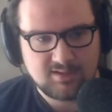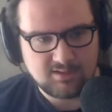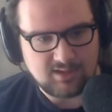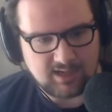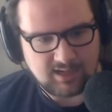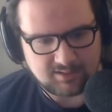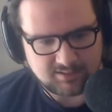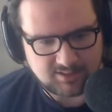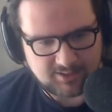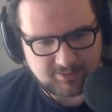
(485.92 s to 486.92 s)
and
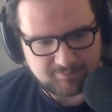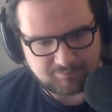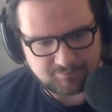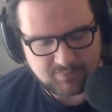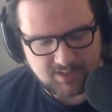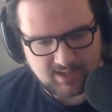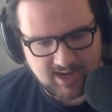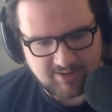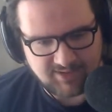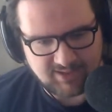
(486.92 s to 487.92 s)

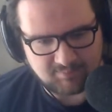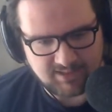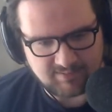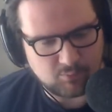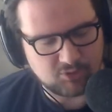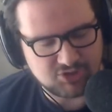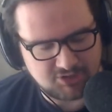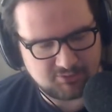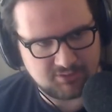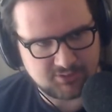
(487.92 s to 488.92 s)
having it be more
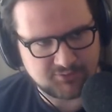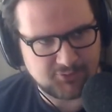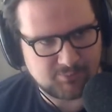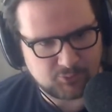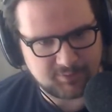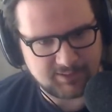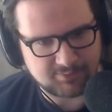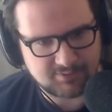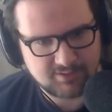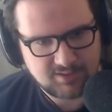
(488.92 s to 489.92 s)
generally useful to more
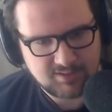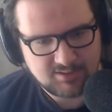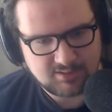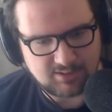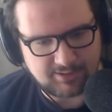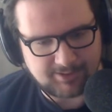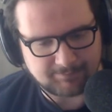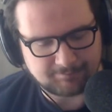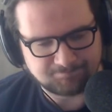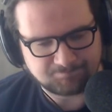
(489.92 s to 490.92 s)
people.
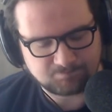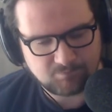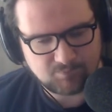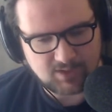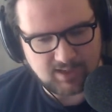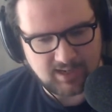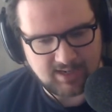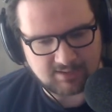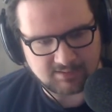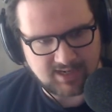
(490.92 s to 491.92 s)
And
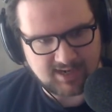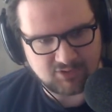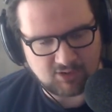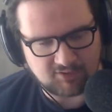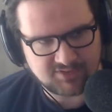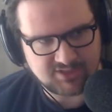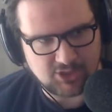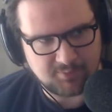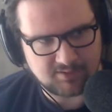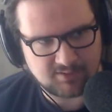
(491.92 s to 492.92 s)
I have an RFC
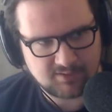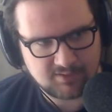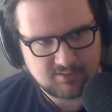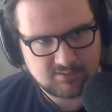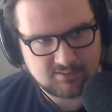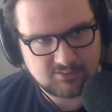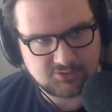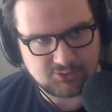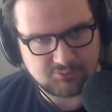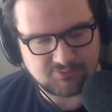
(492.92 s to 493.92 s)
open
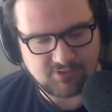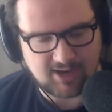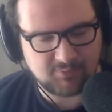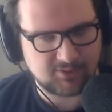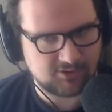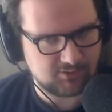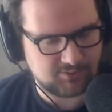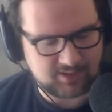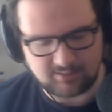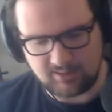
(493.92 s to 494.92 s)
for how we're going to do
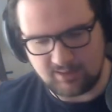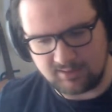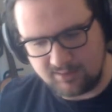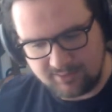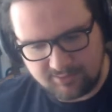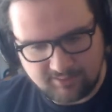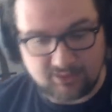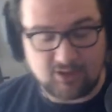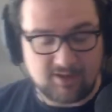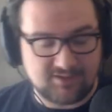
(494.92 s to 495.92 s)
that. And
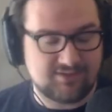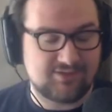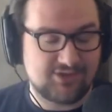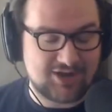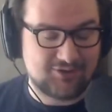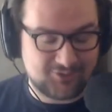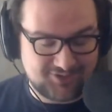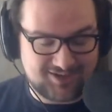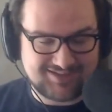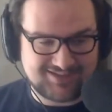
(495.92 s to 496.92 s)
the general
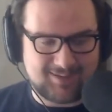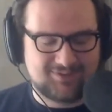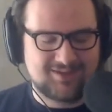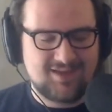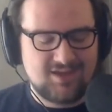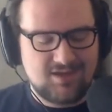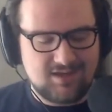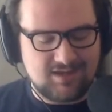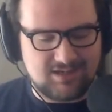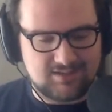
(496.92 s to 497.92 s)
concept
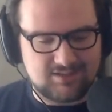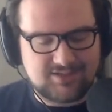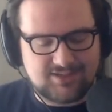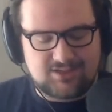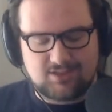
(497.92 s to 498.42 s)
is